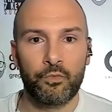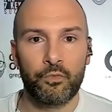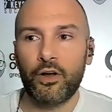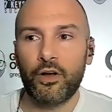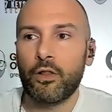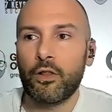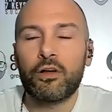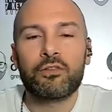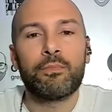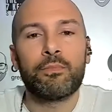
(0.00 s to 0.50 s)
If
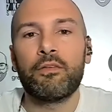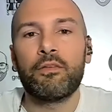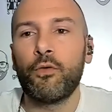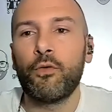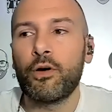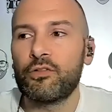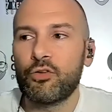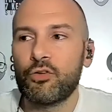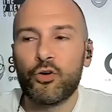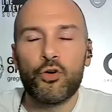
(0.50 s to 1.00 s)
I lost my
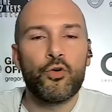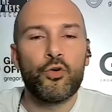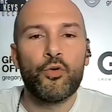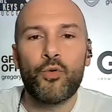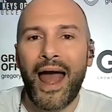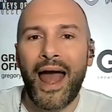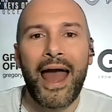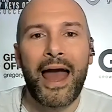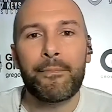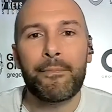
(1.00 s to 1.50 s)
voice,
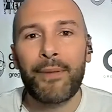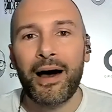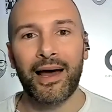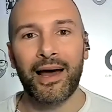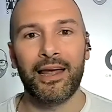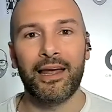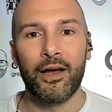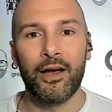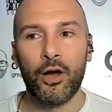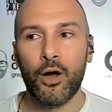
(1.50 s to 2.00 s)
who am
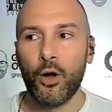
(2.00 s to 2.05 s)
I?